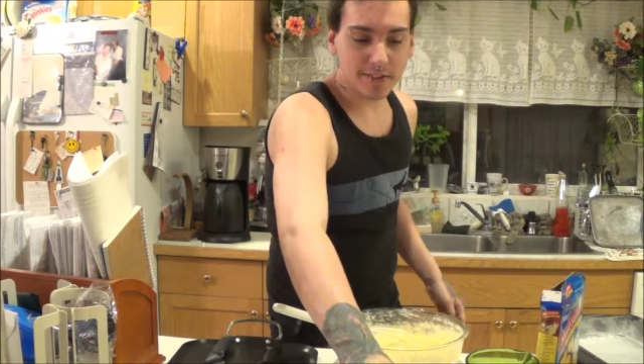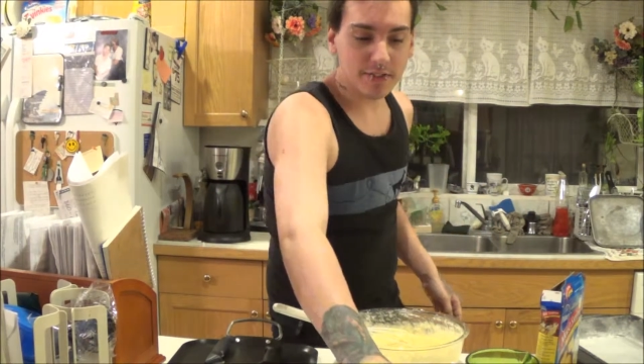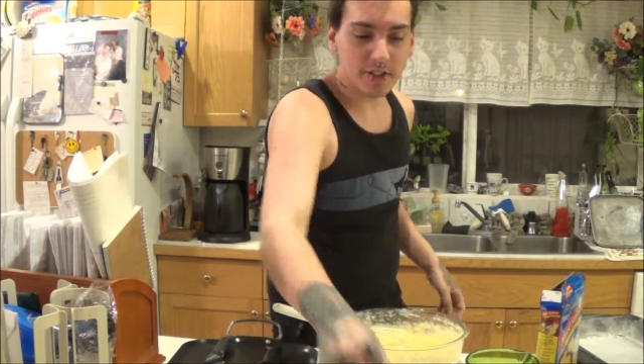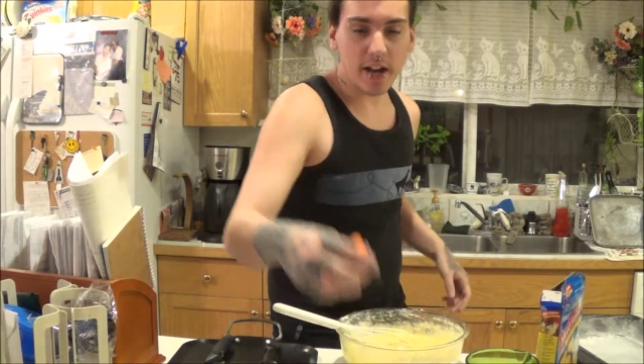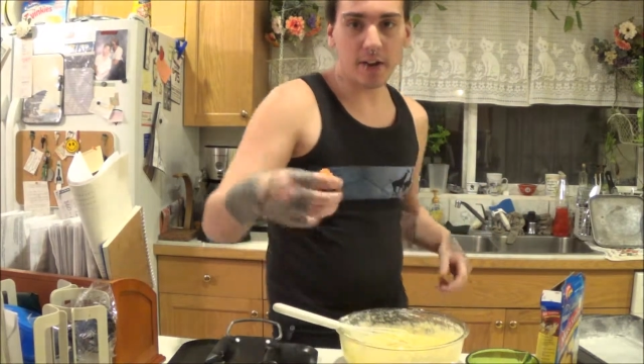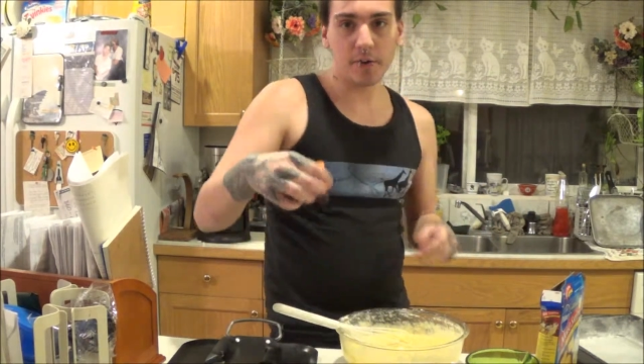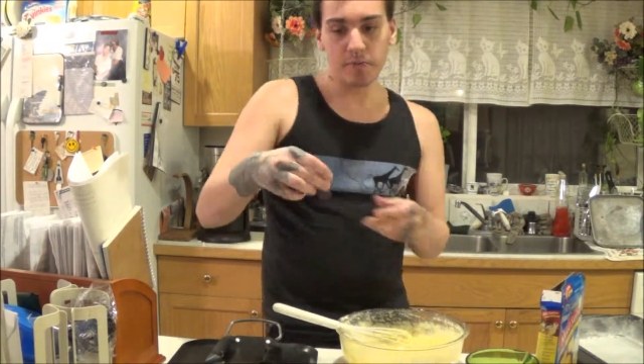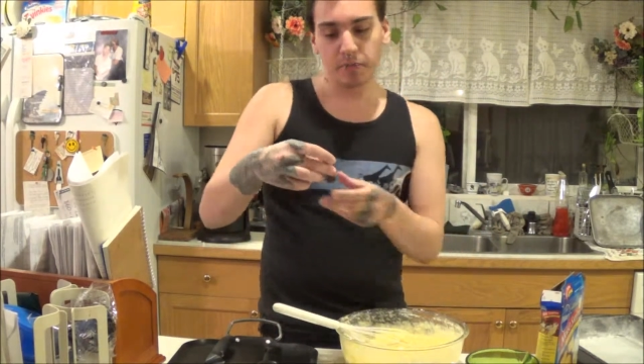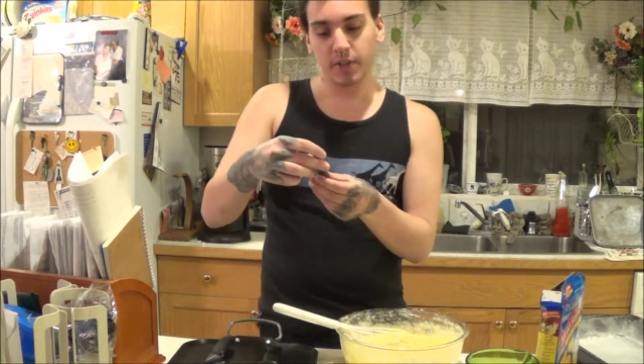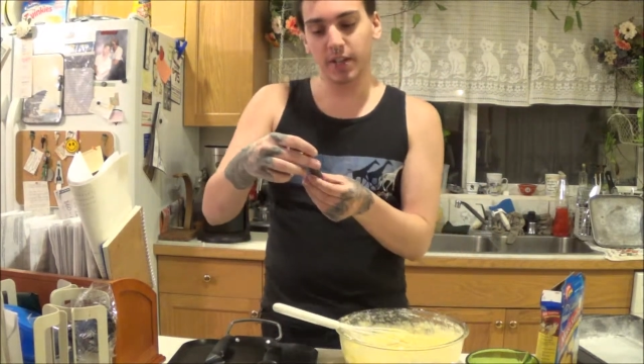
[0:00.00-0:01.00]
So,
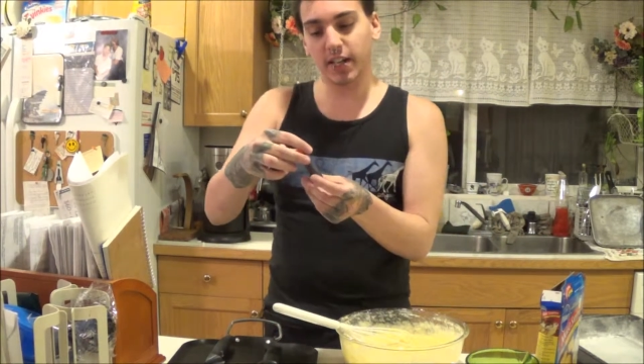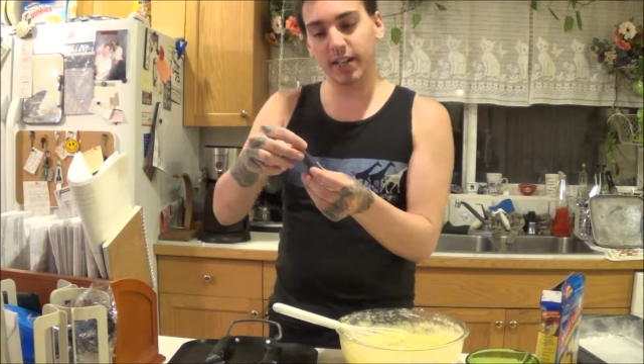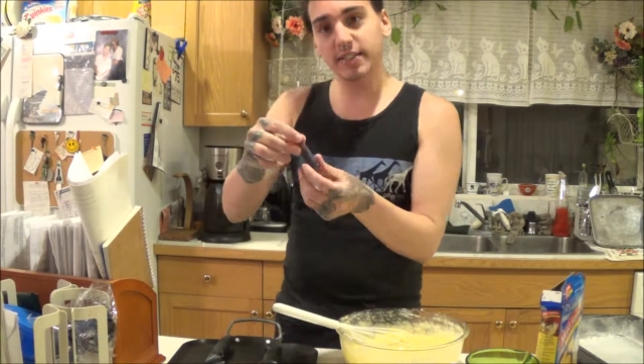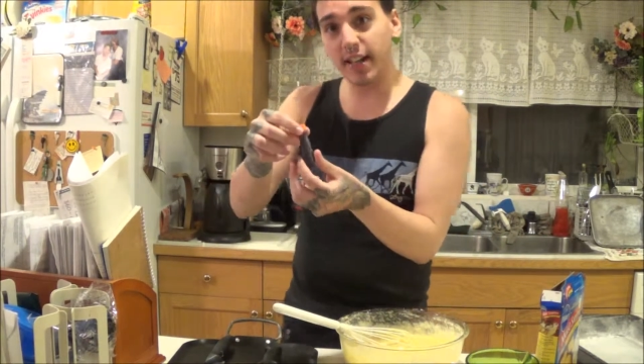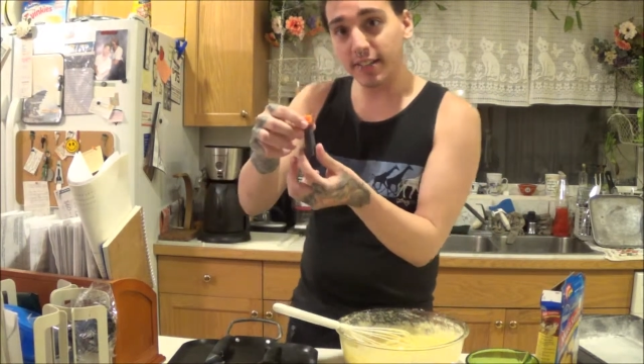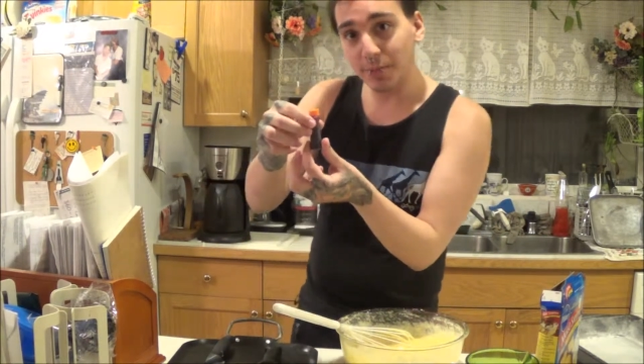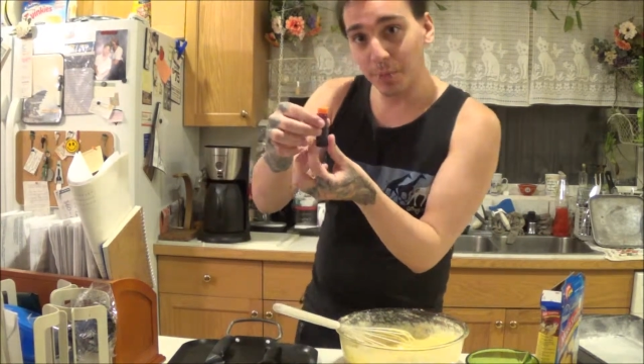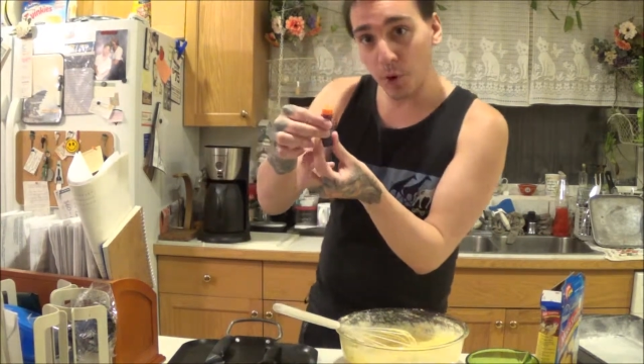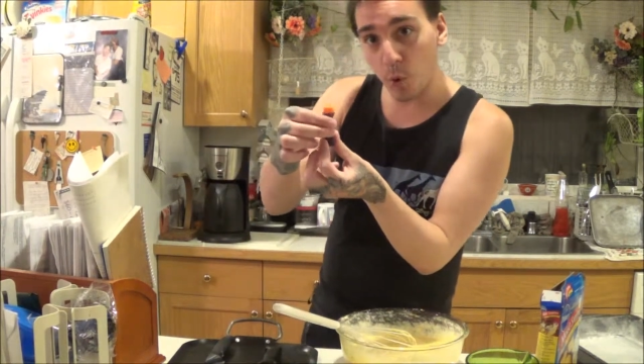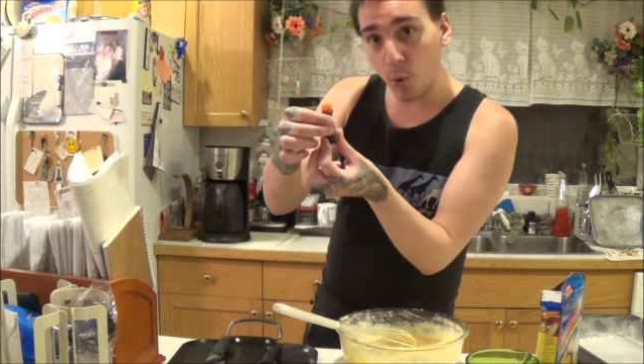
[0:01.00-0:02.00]
you're going to take
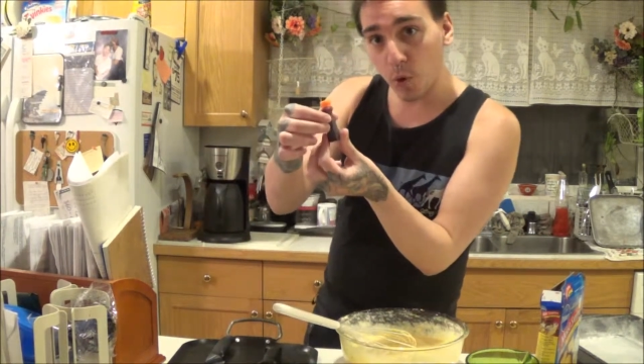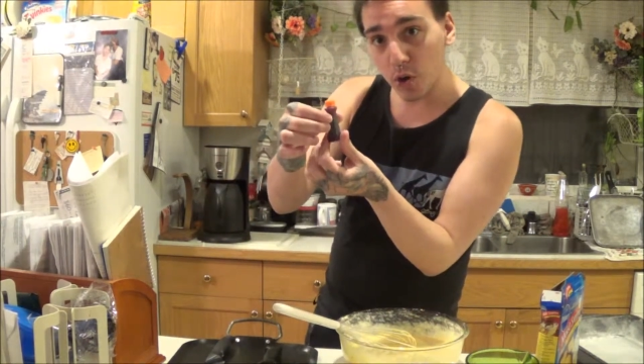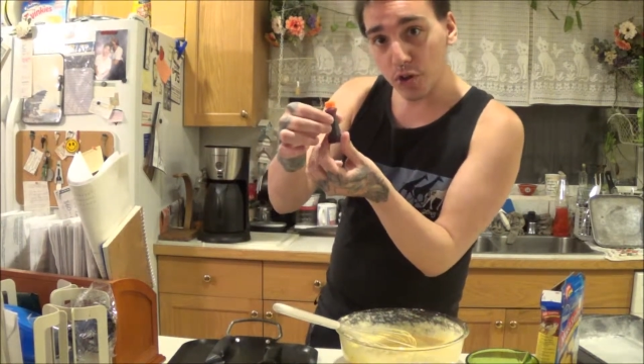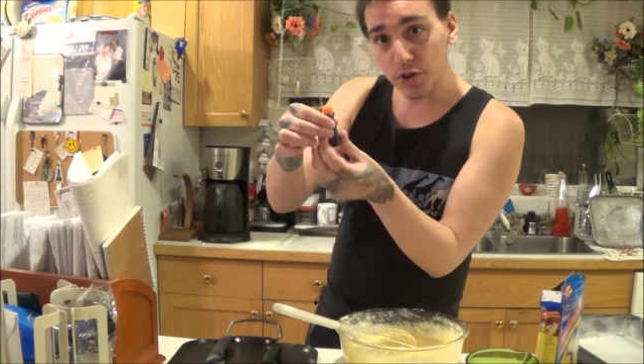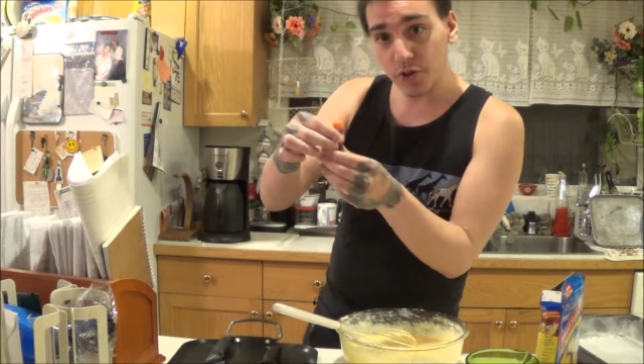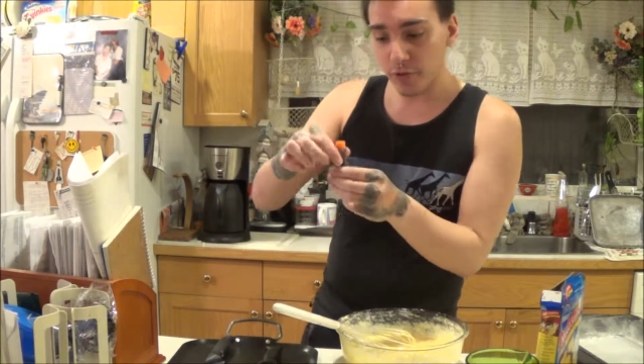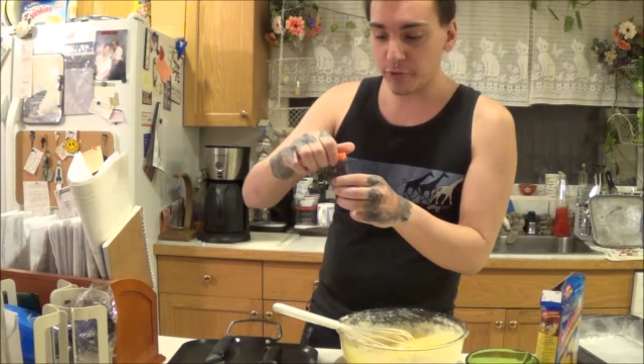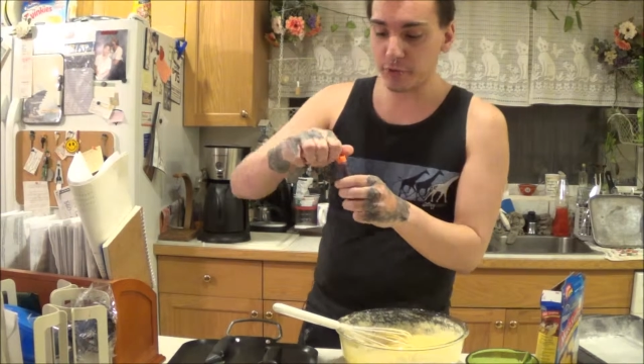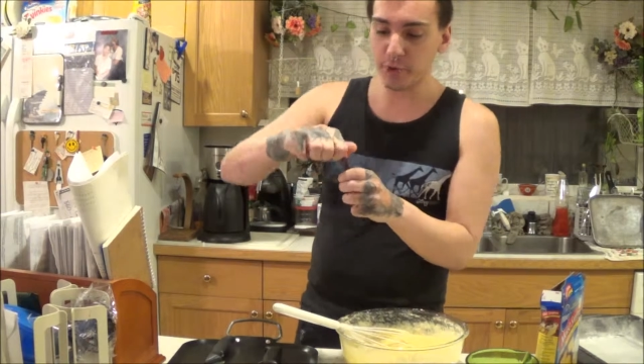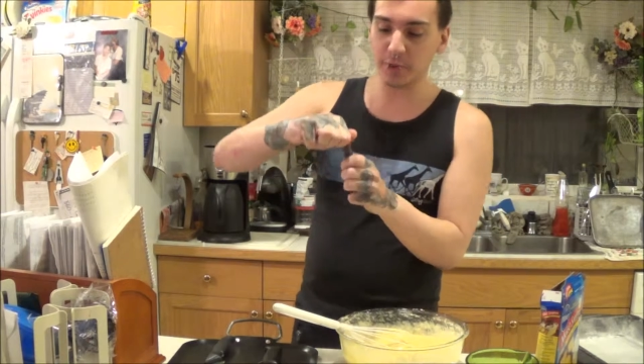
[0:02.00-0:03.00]
some orange
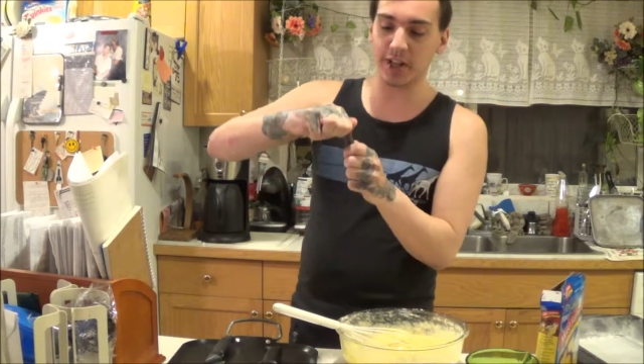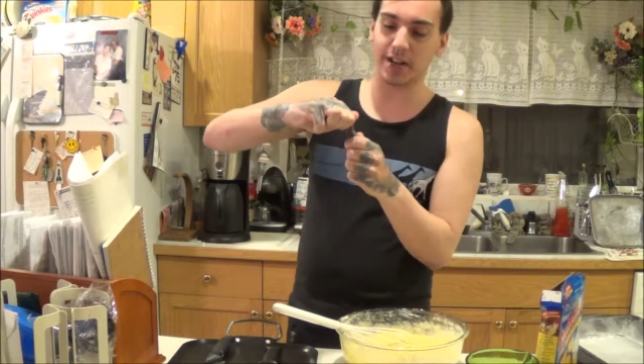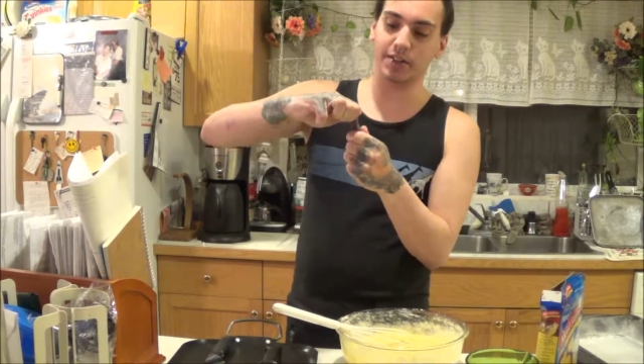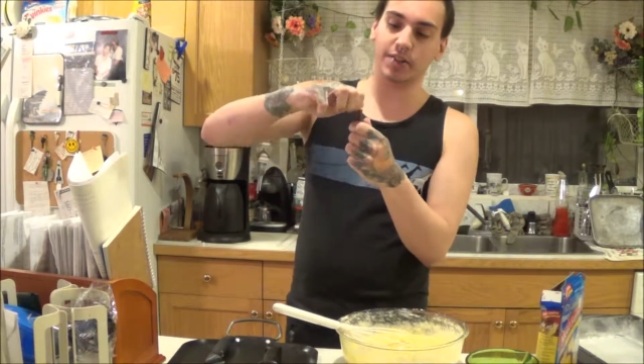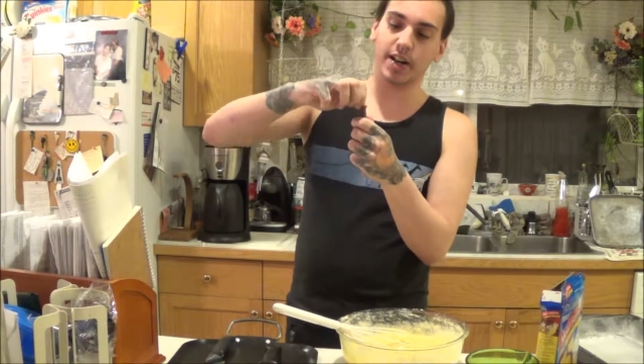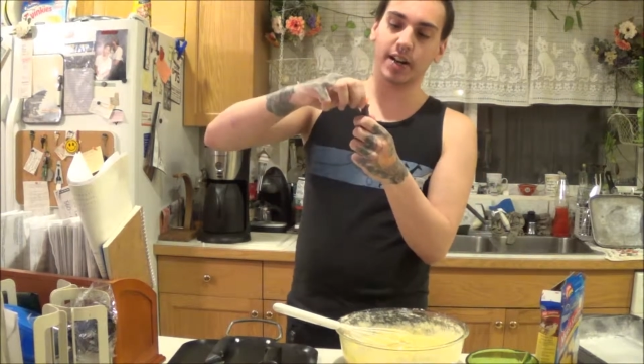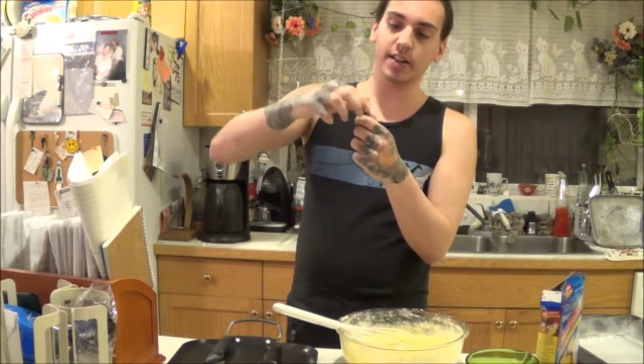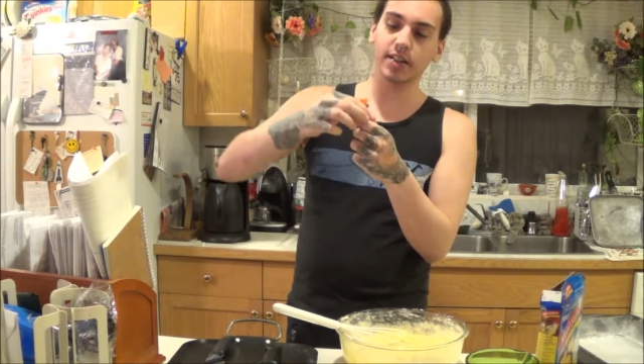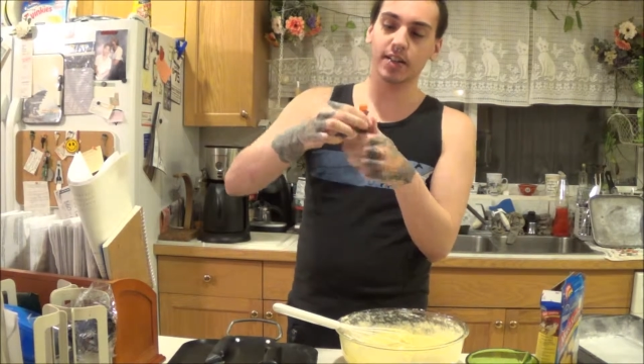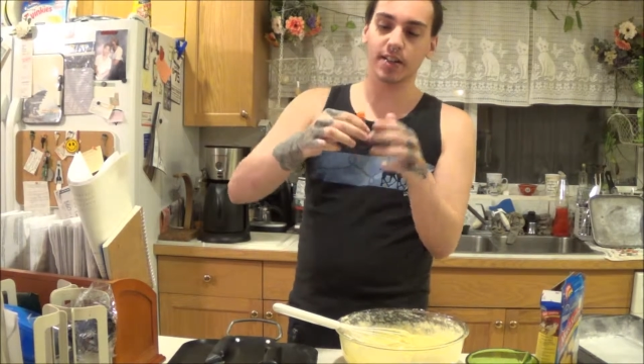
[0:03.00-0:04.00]
food coloring